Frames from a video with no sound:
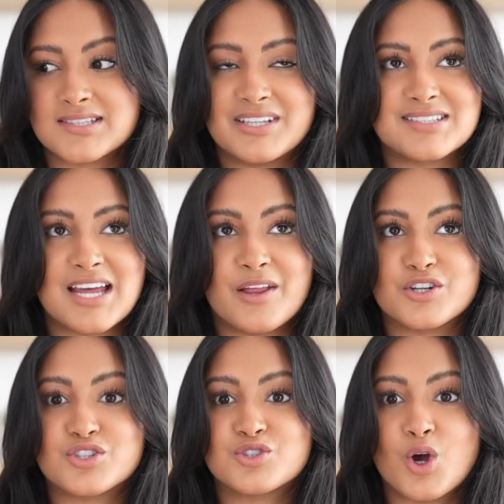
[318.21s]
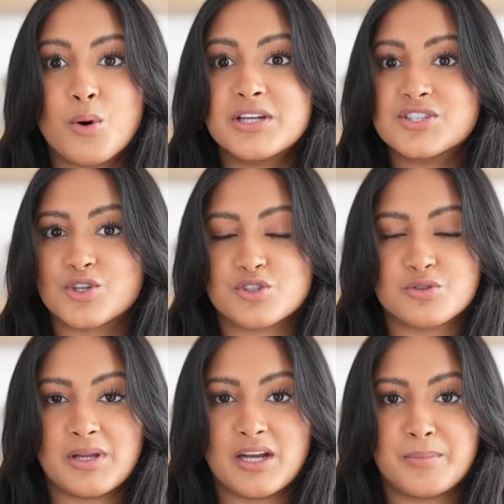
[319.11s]
because now there's so many social
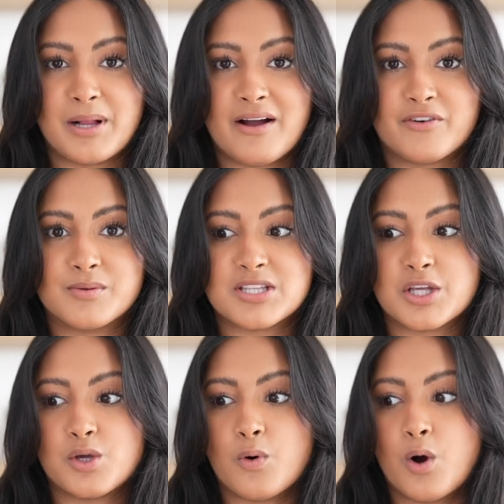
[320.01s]
media platforms that you